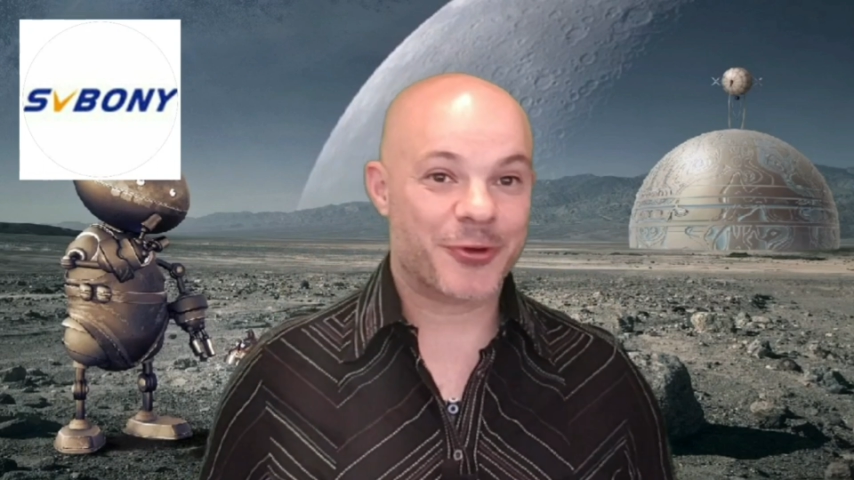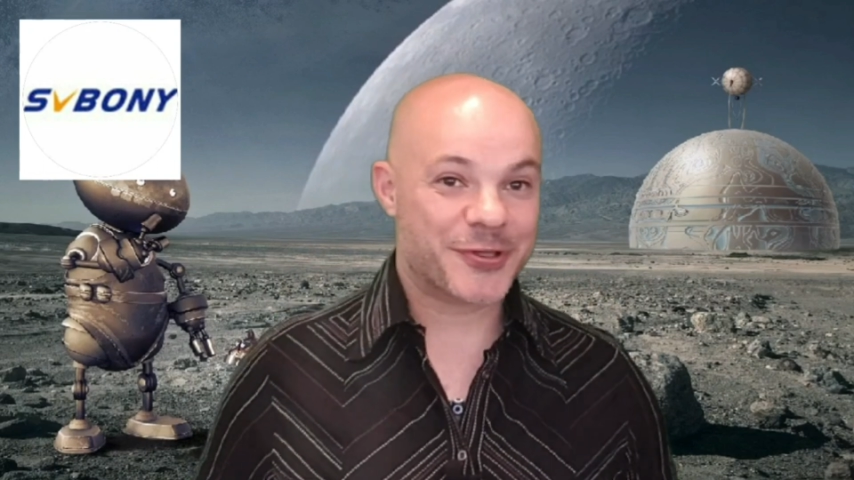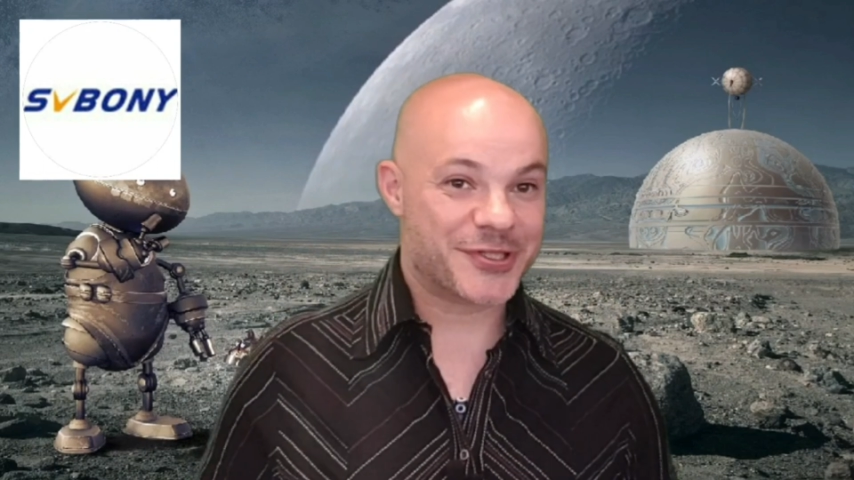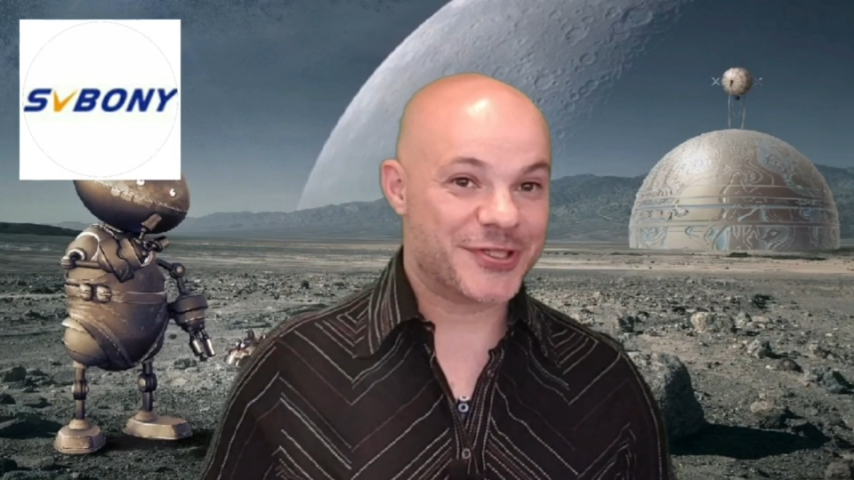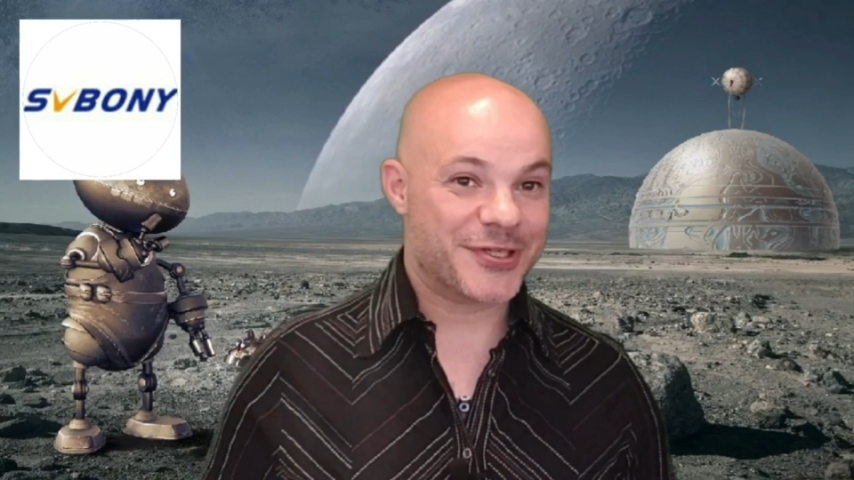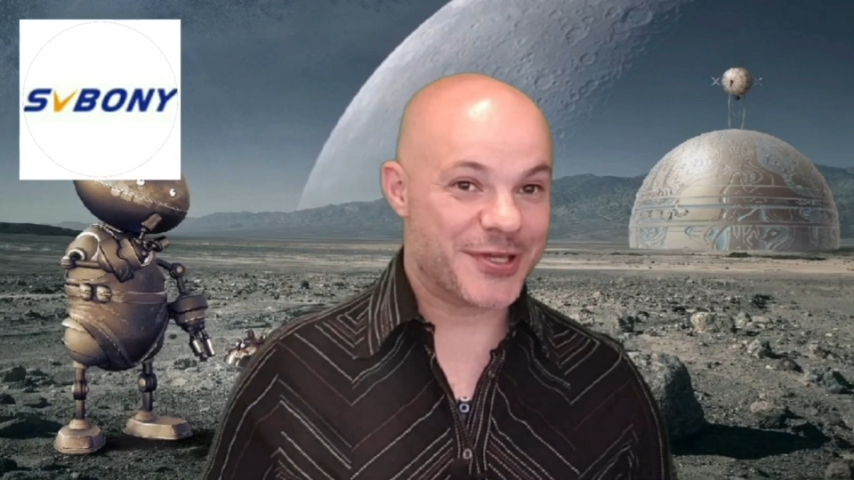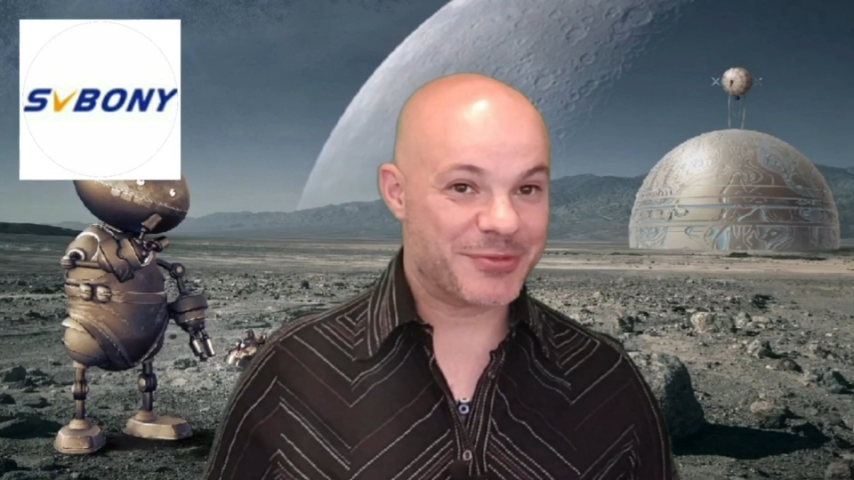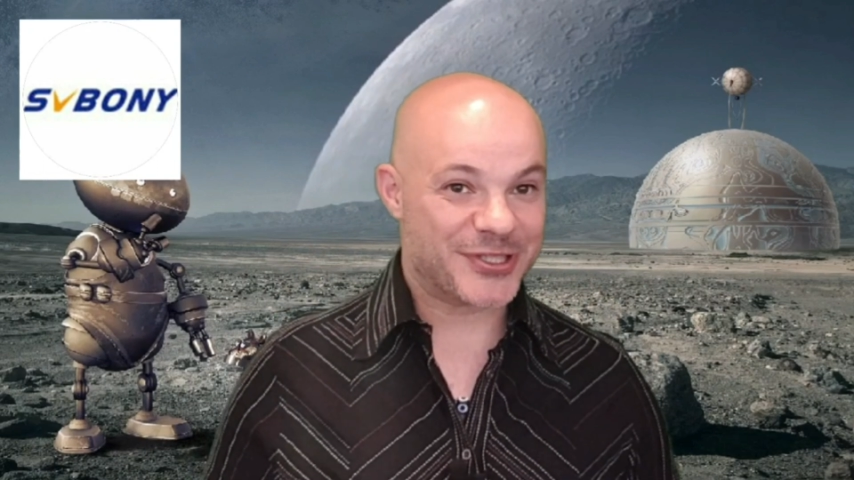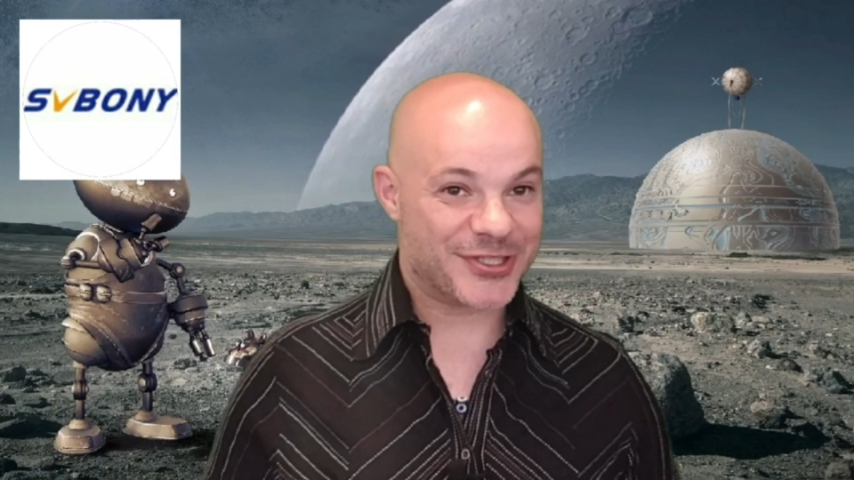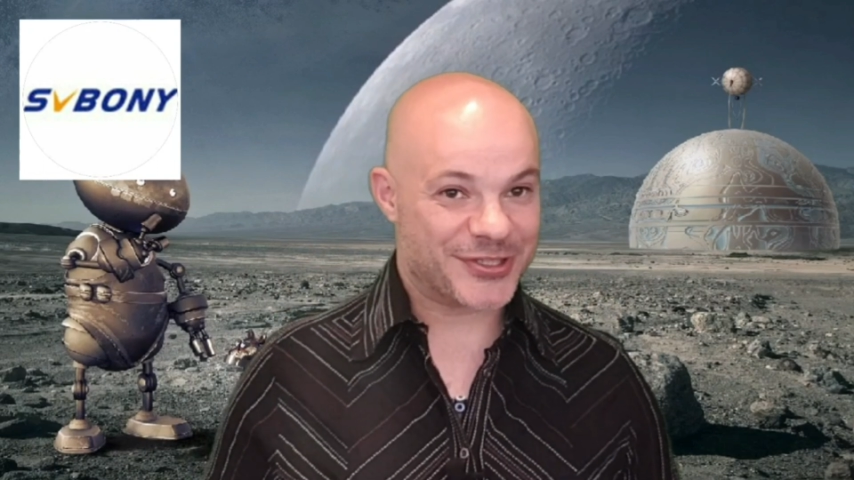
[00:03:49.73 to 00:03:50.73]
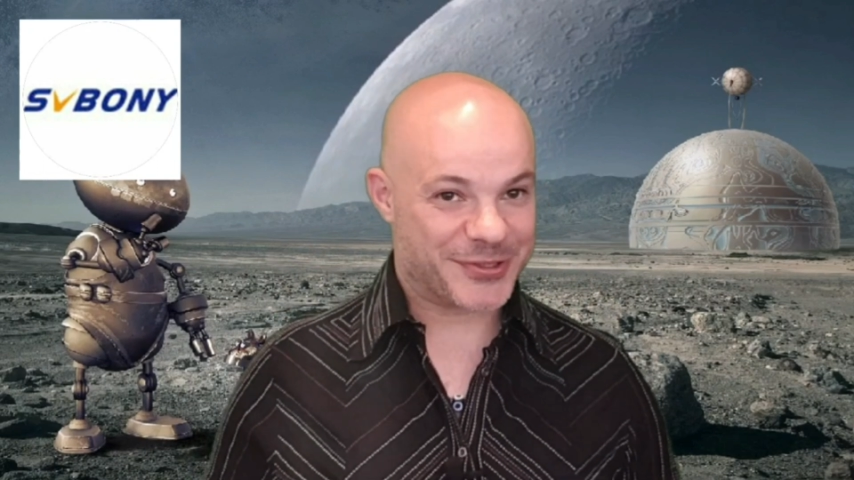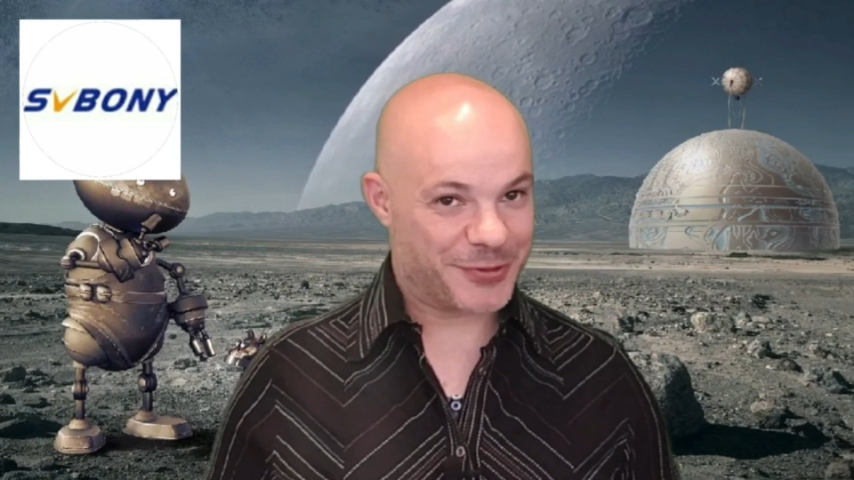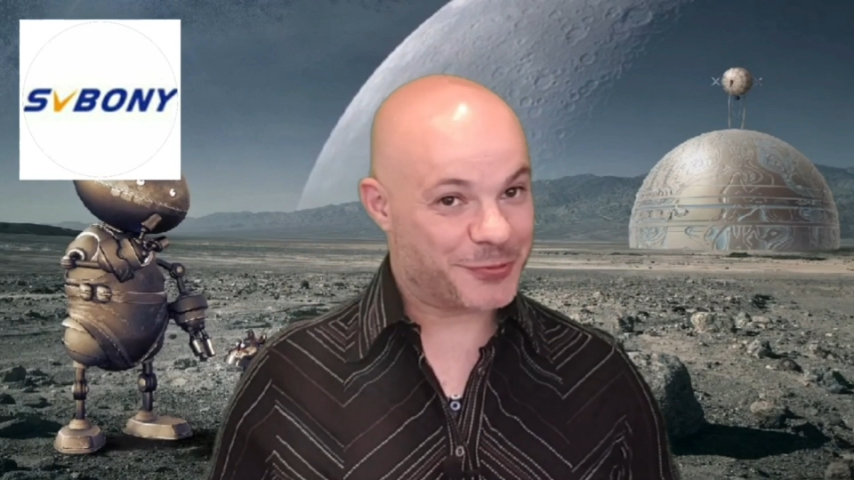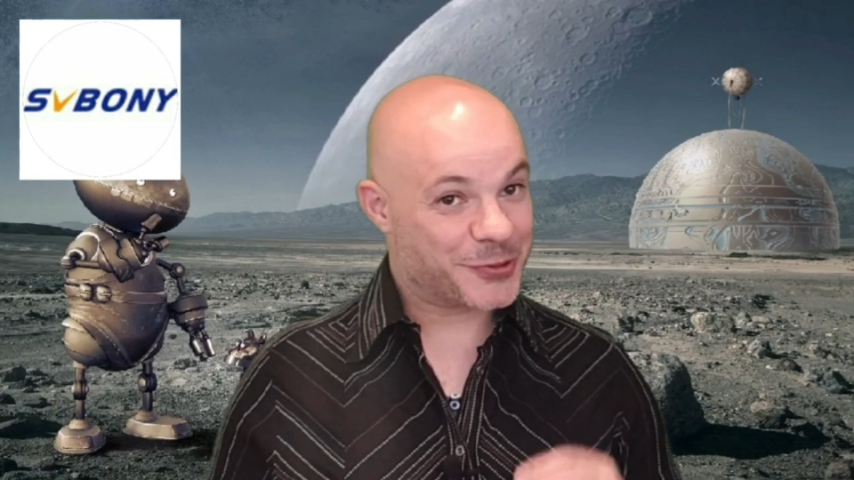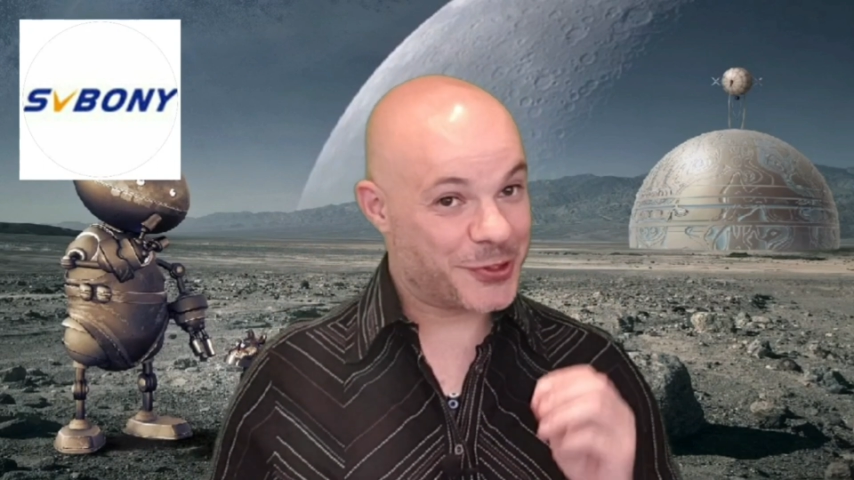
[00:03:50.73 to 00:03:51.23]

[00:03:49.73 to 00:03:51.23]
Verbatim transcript: bad boys in your images.